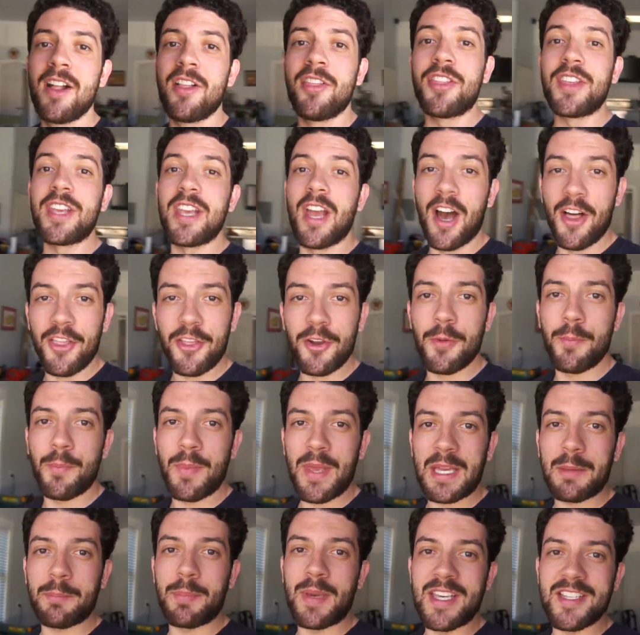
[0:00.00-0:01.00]
The other
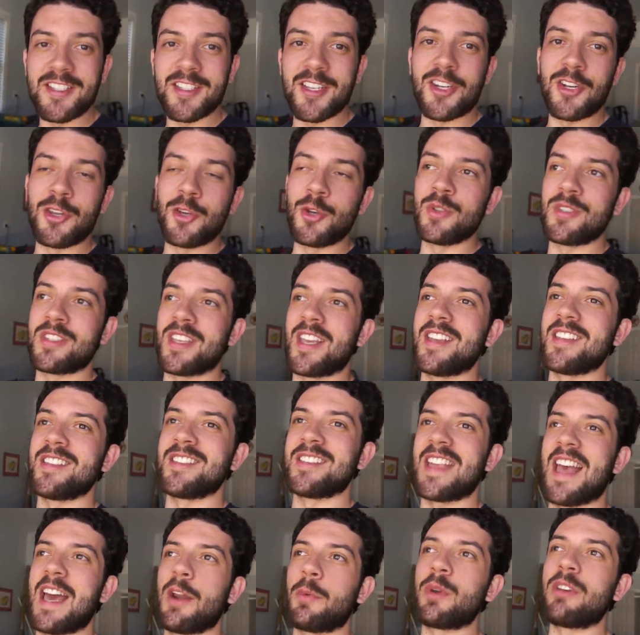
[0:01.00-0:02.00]
big piece of news
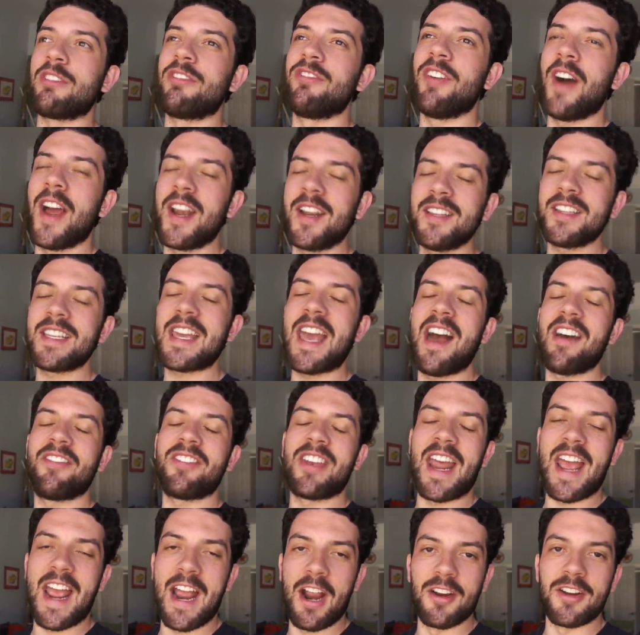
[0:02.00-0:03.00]
is that we finally have
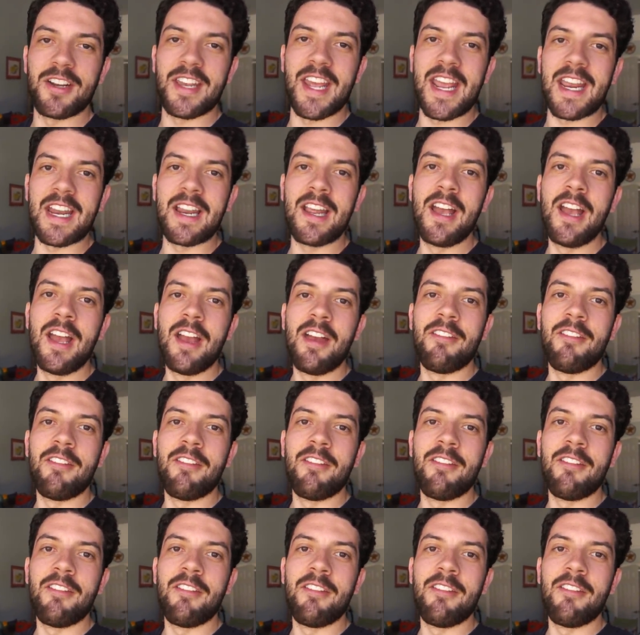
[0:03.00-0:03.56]
an air date